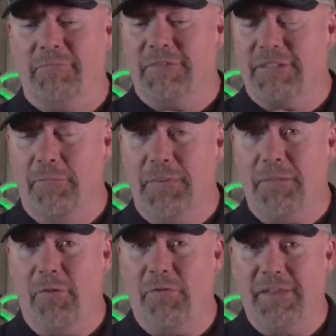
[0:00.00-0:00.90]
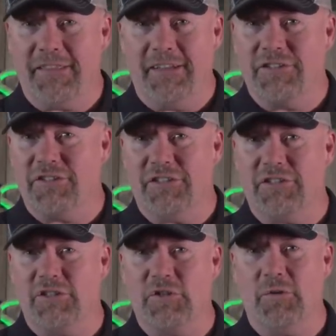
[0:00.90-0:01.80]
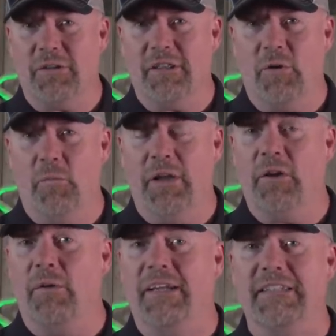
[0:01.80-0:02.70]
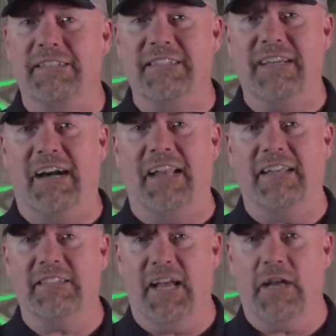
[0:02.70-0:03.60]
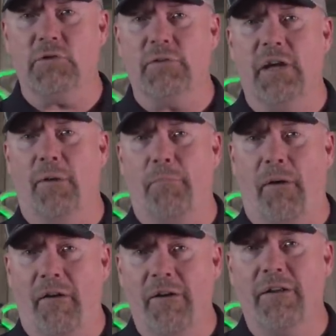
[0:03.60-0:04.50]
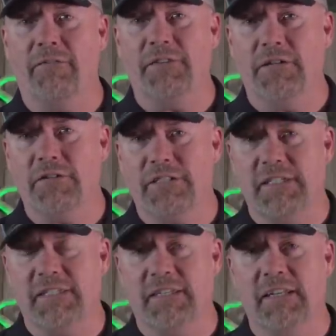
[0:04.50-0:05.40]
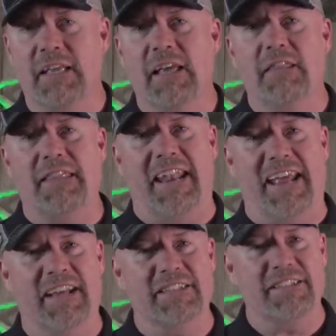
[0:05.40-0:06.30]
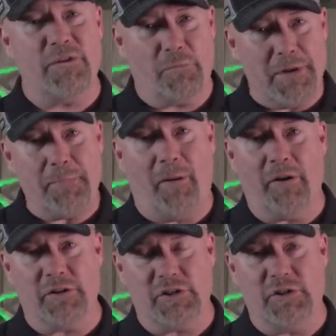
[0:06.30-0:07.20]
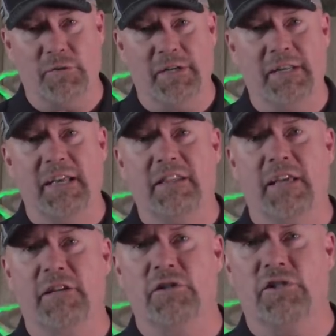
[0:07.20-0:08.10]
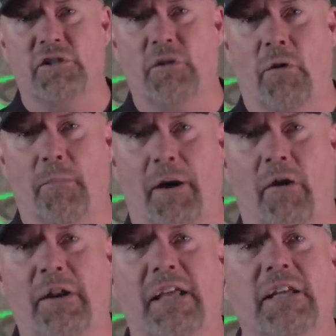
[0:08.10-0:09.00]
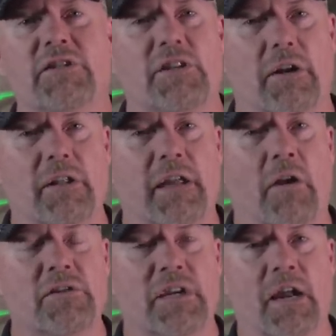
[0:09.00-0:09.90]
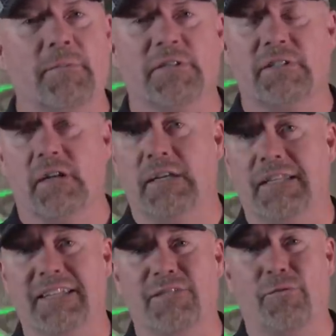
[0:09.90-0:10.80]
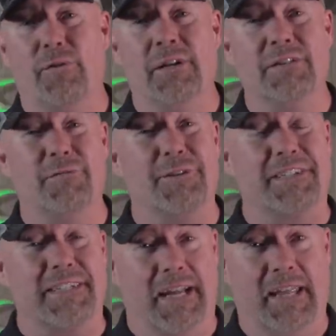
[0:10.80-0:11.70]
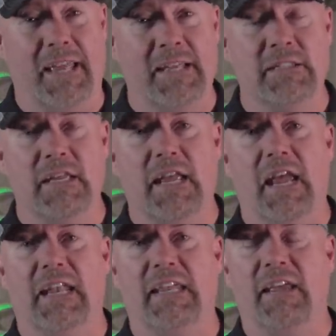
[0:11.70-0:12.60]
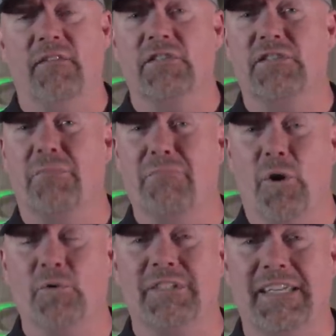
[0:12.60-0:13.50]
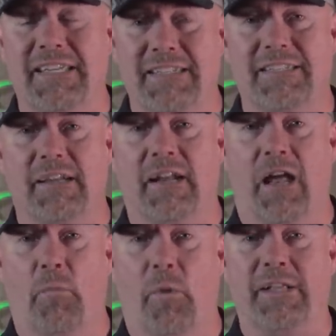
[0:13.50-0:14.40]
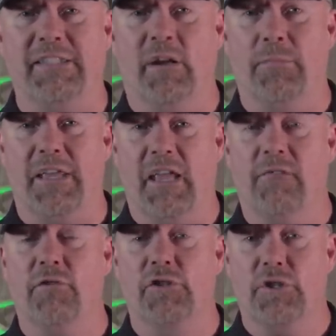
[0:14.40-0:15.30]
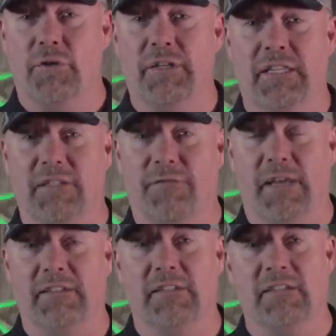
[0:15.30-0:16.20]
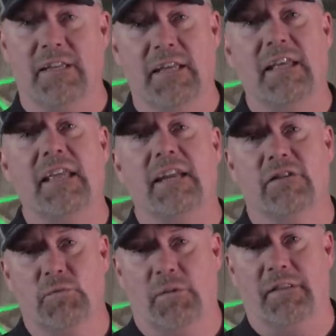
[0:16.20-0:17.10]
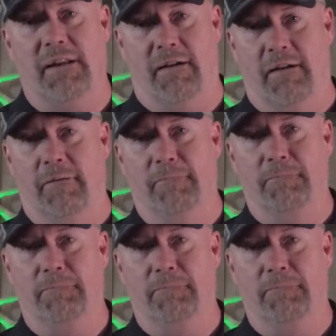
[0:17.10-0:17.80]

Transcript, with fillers: some people think that it's just a short little window. It's not. It's actually a part of deer season that has three parts to it that you should know about. Charlie Alsheimer studied this for us for decades and gave us the most insight on whitetail behavior during these phases. Here's what they are.